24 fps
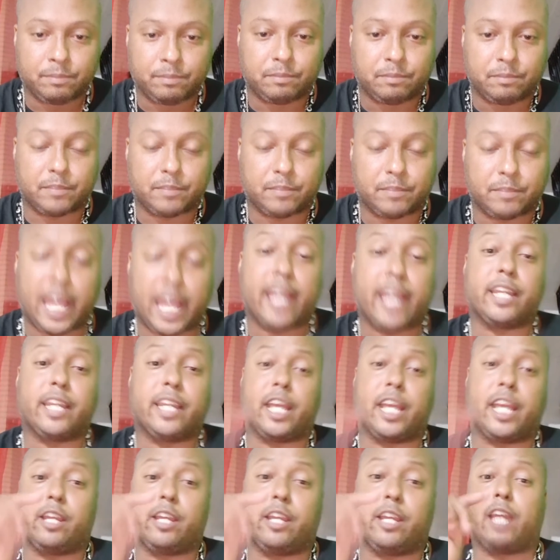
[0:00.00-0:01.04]
Yeah,
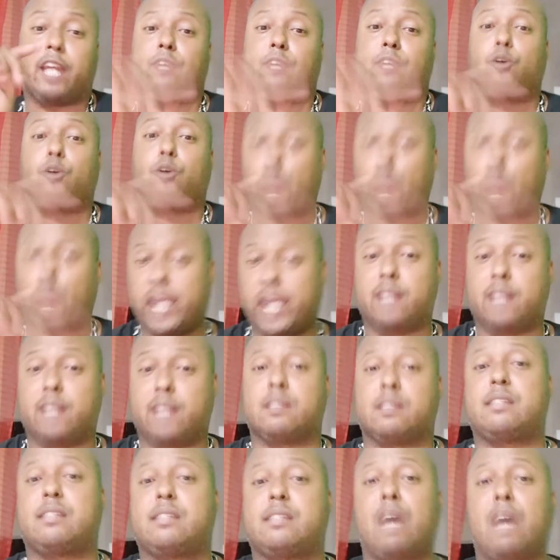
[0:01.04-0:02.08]
in Queens, the
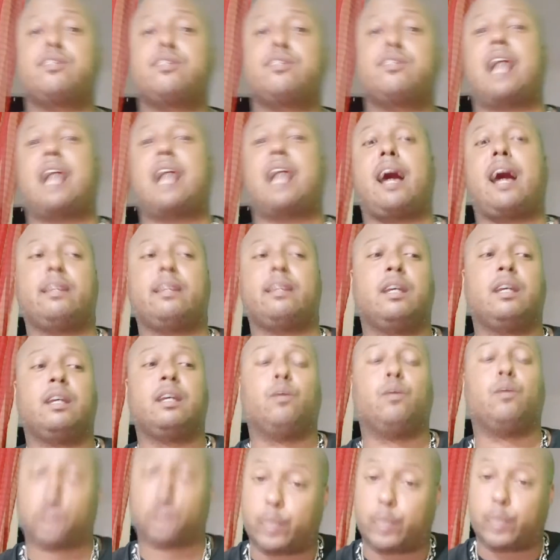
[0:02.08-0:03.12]
South
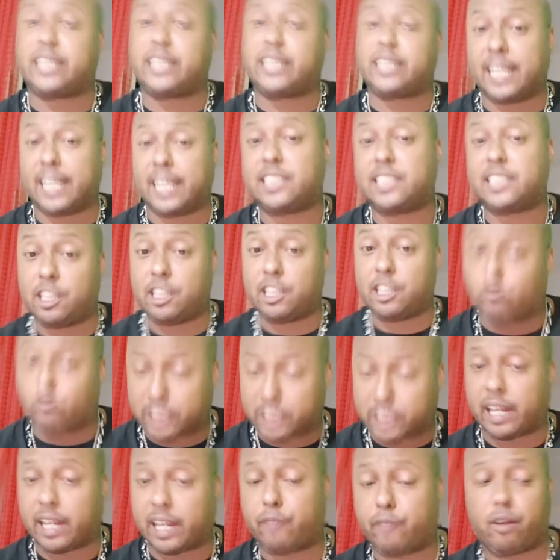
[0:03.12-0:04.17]
Side, which where
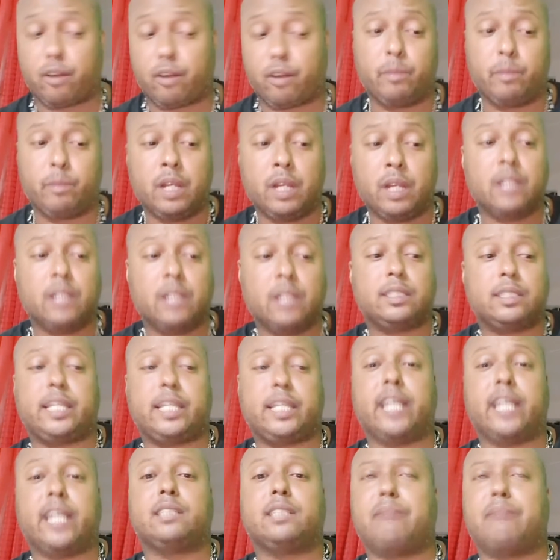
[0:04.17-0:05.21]
TNT originated from.
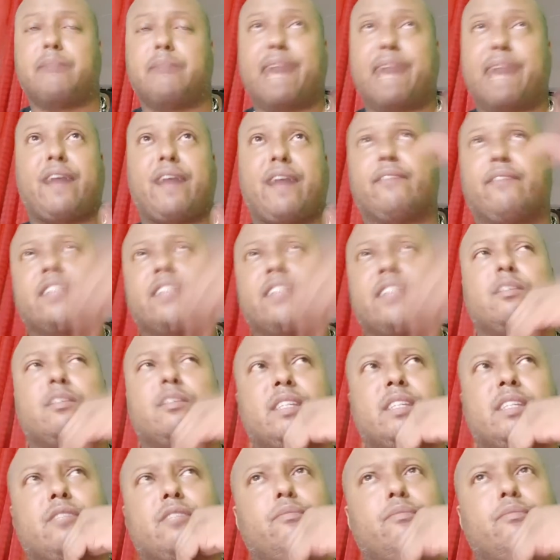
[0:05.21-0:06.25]
Matter of
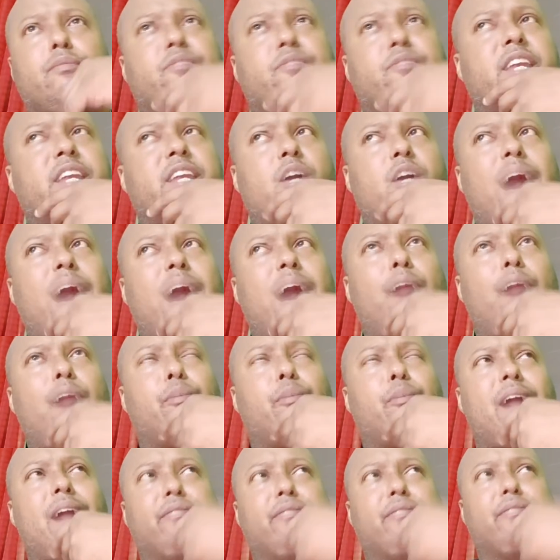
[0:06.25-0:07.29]
fact, there's a video,
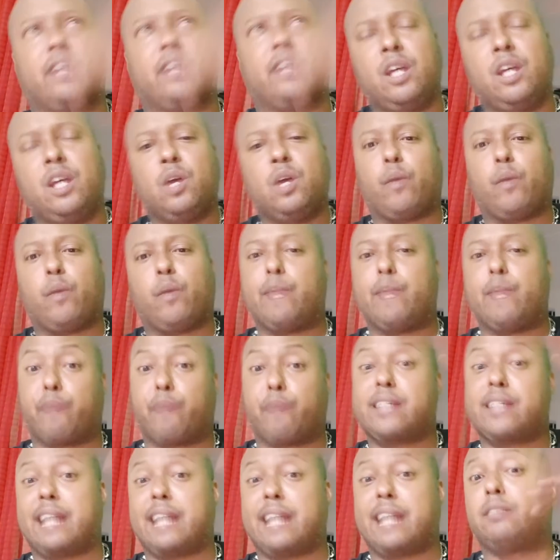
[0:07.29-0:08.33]
Al Prophet, where
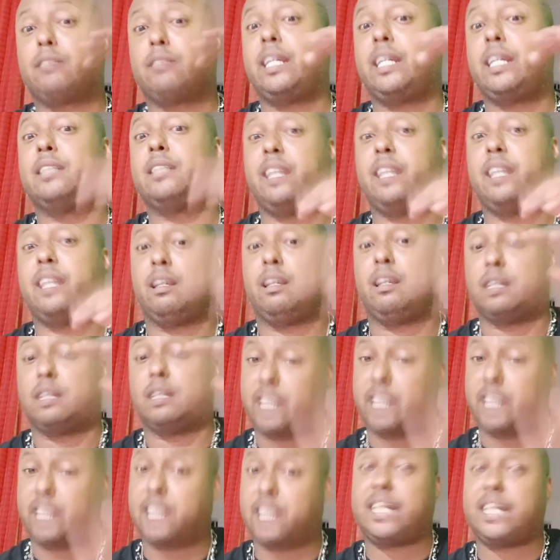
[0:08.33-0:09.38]
he breaks down
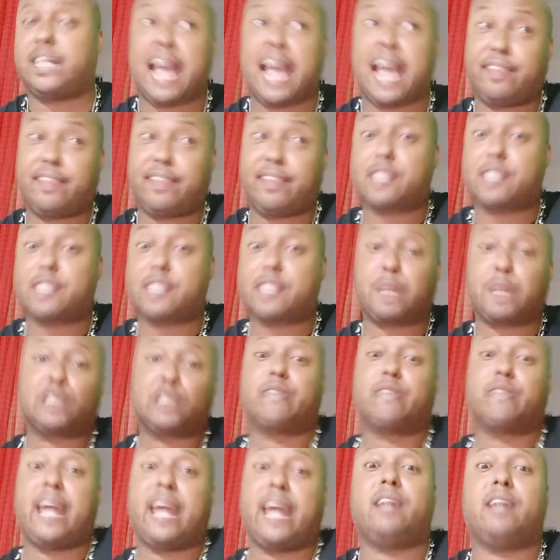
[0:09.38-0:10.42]
TNT. And TNT had their
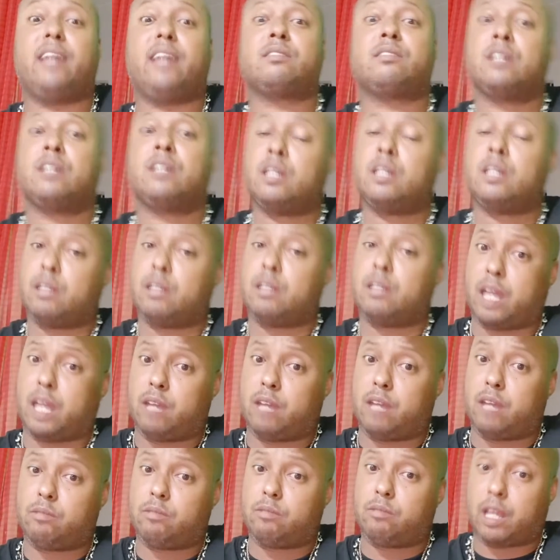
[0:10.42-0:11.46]
special days
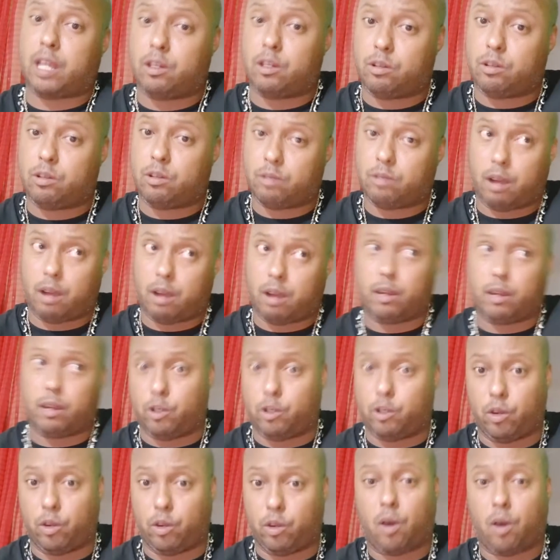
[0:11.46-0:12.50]
in
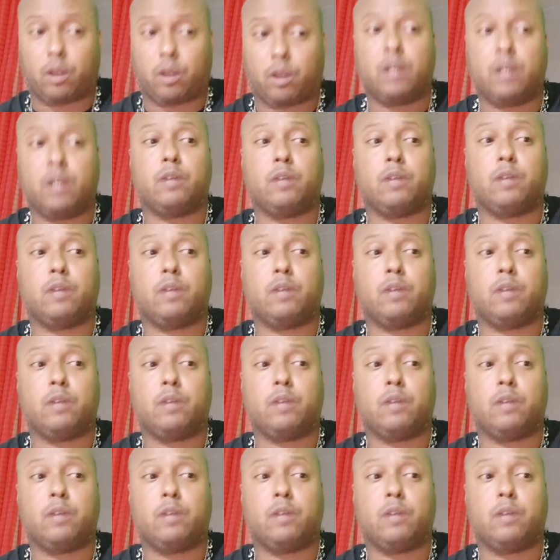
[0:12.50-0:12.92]
New York.